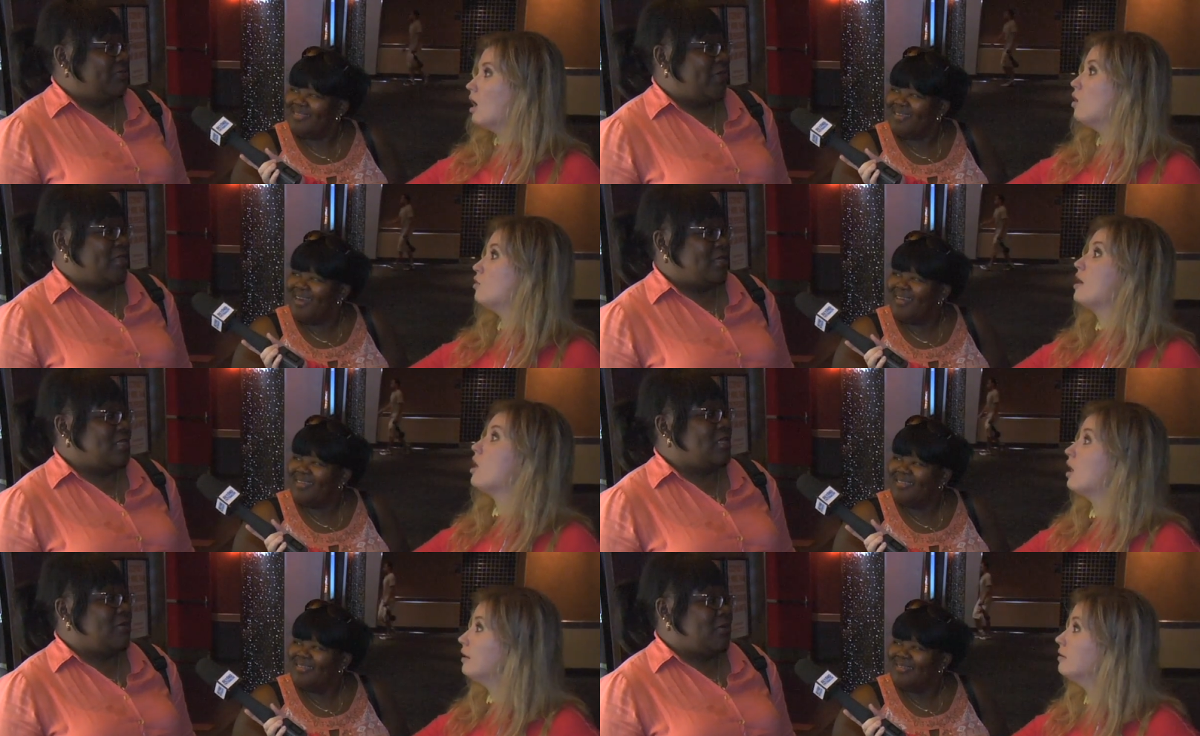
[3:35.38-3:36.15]
Speaker 1: Oh, they
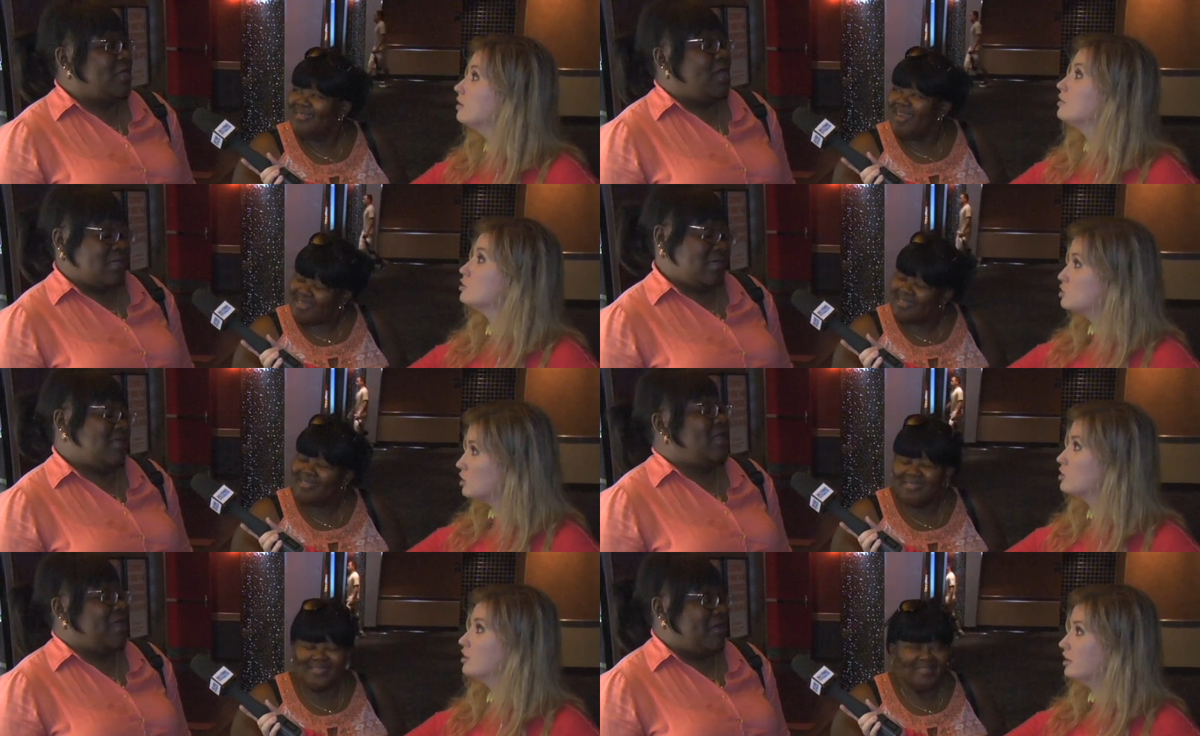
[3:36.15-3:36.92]
are? yes, They're
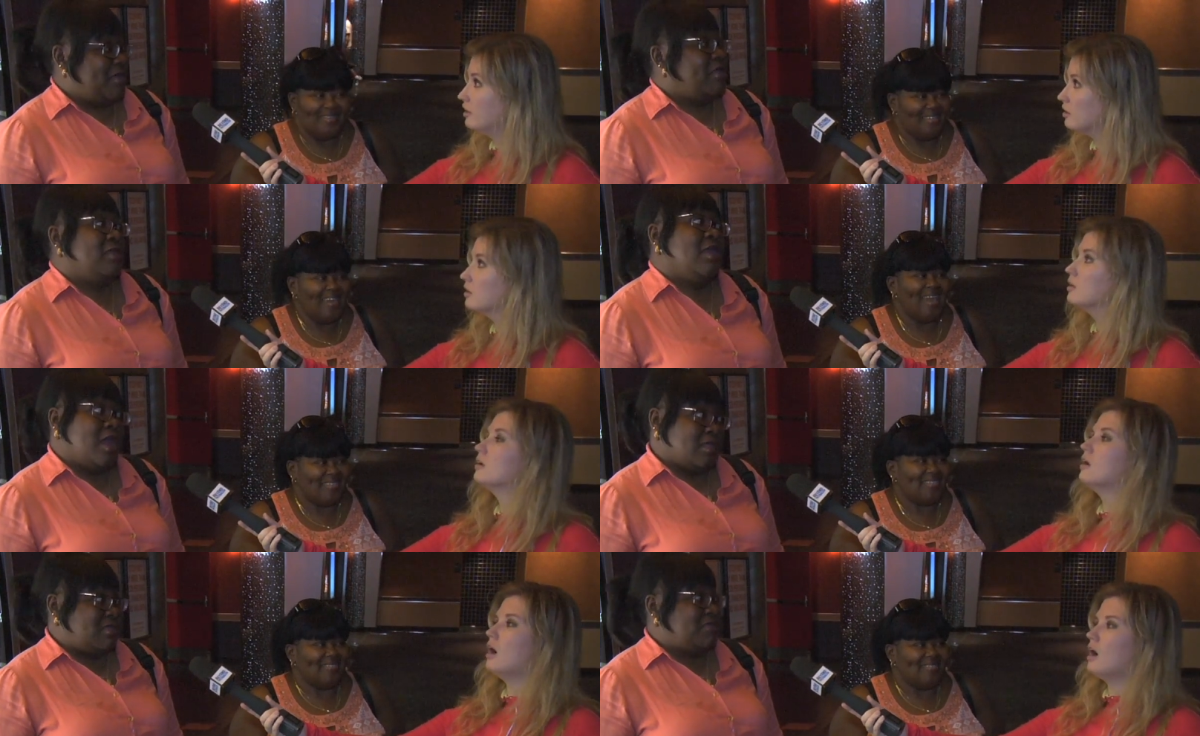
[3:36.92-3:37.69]
still they, good.
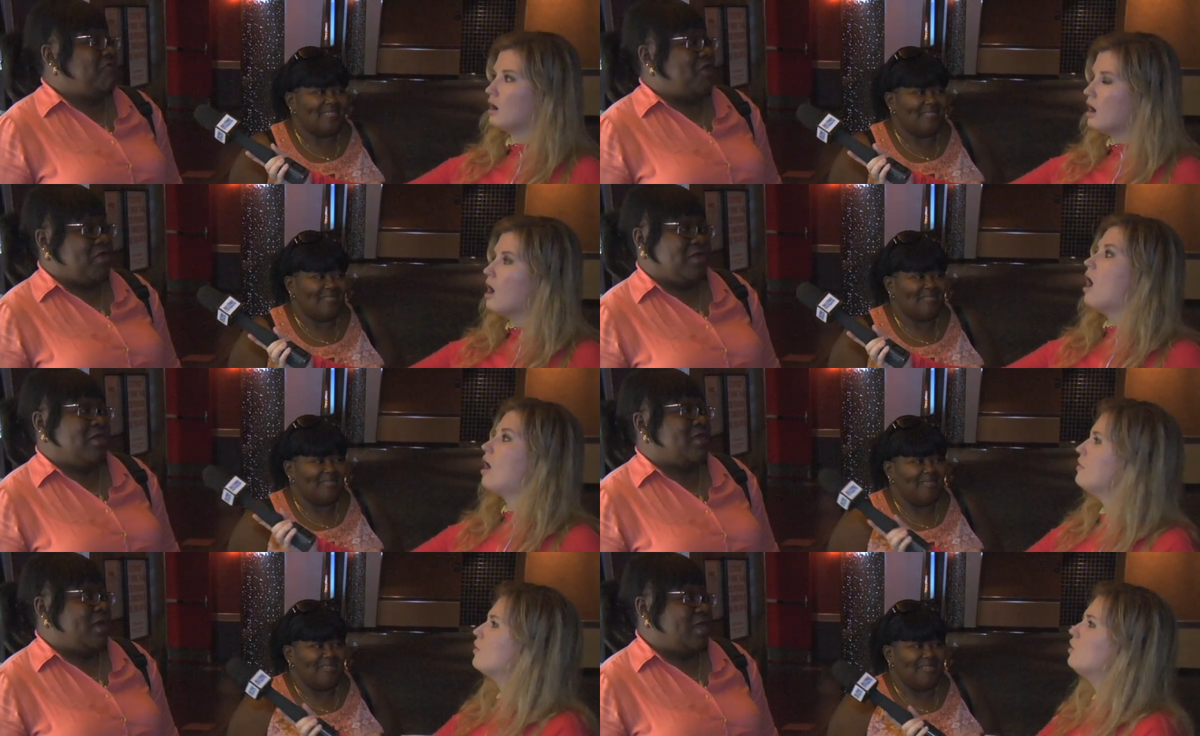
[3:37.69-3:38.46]
Yes. yes. very good.
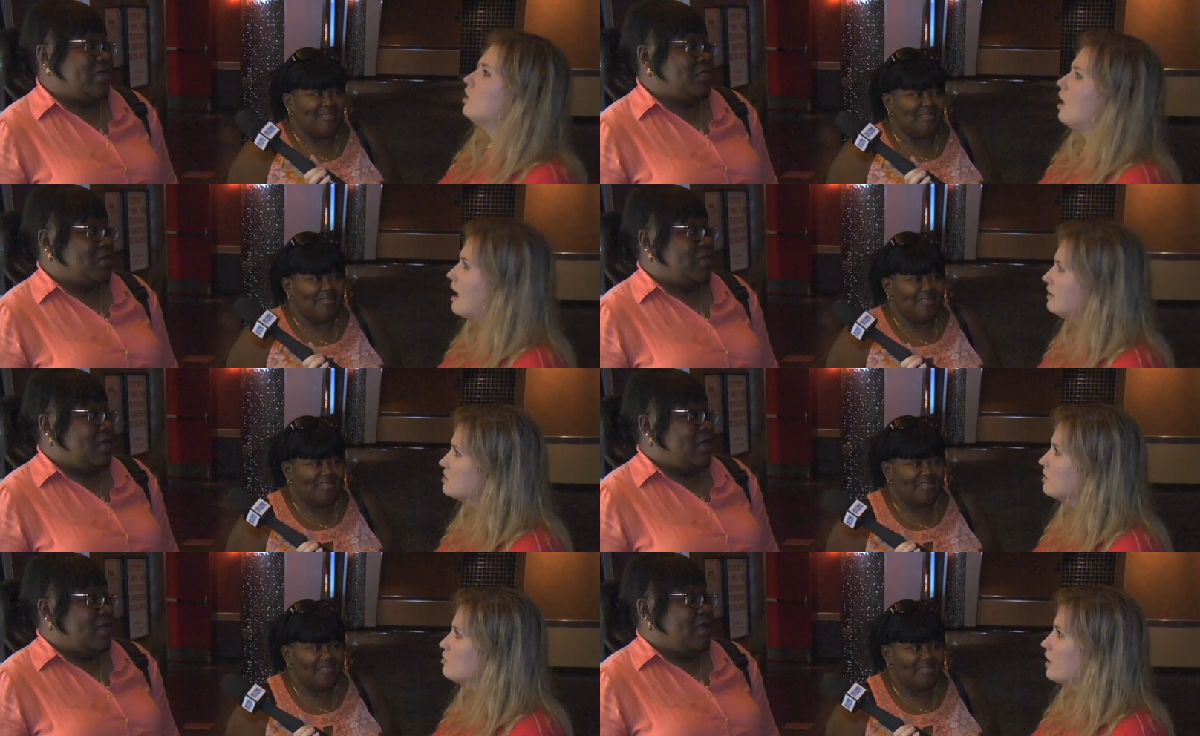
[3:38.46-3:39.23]
Are there a
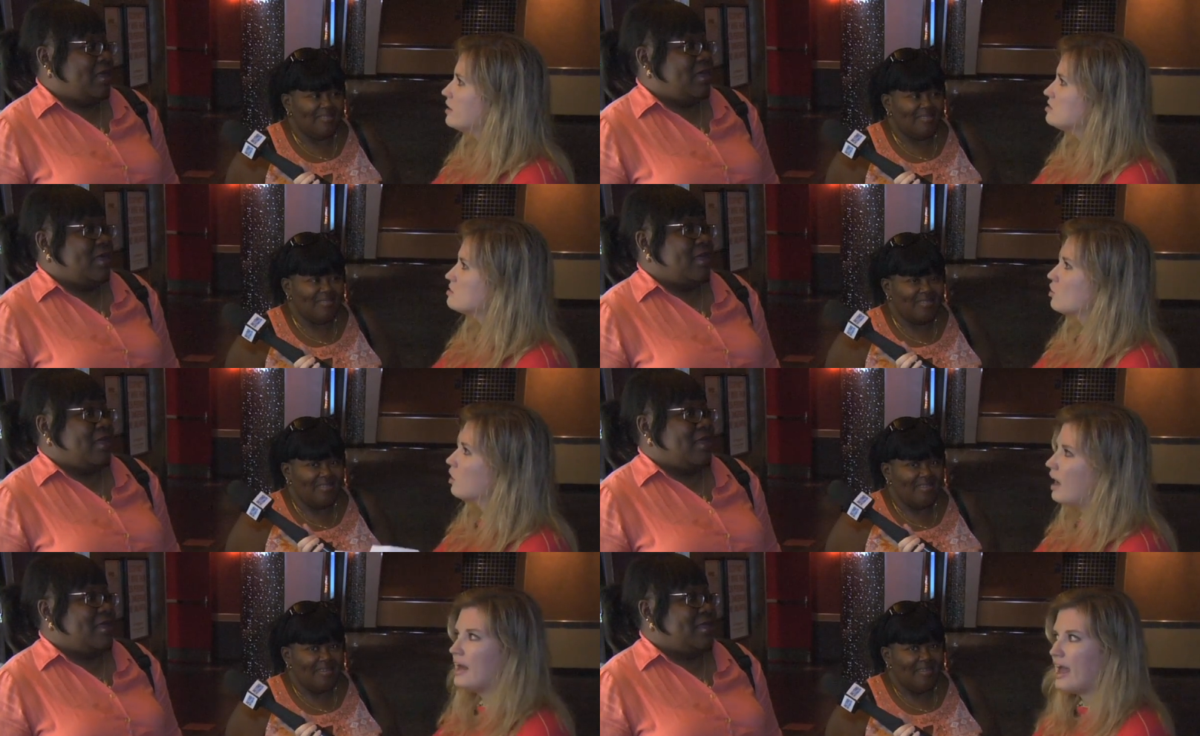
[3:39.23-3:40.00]
lot of fights? Is there a
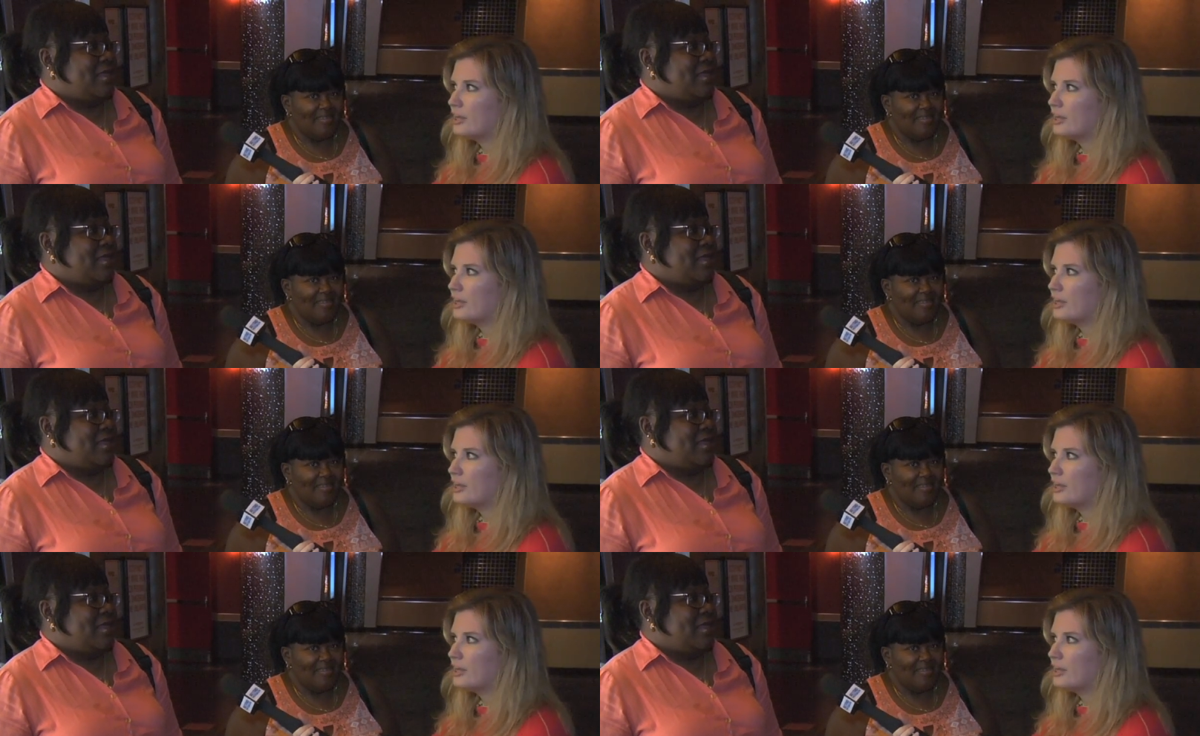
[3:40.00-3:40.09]
lot of